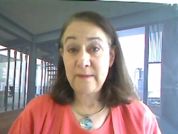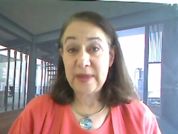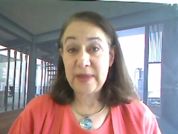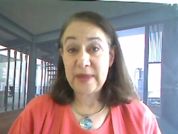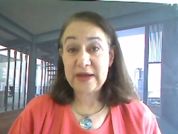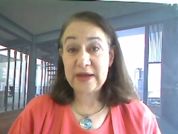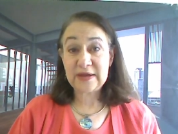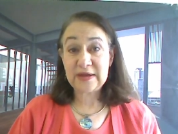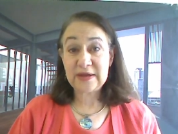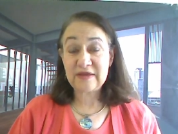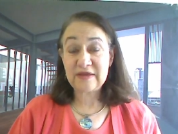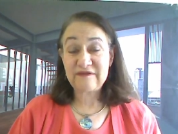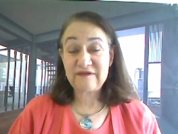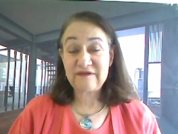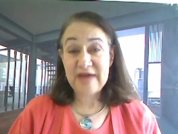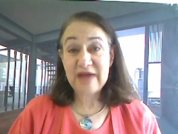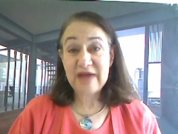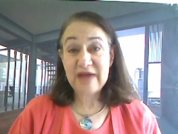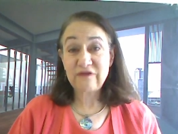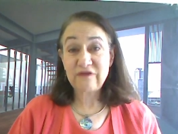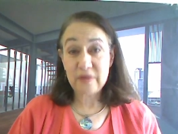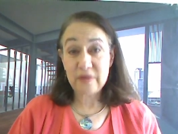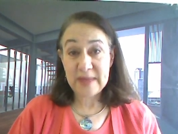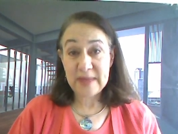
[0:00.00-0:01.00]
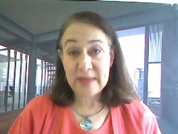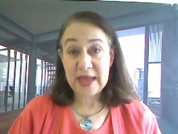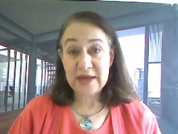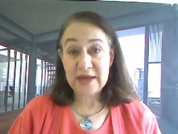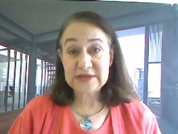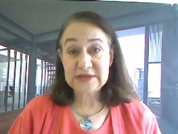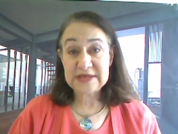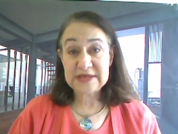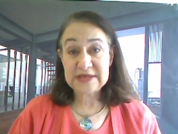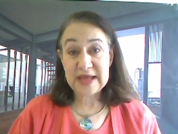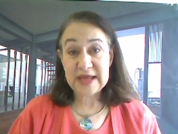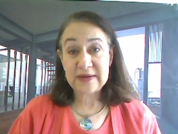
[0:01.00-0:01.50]
But the fact
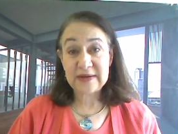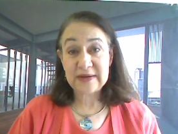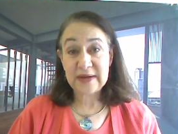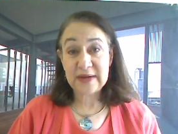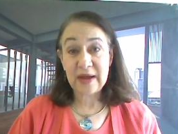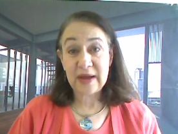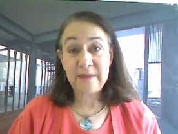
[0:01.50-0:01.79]
remains that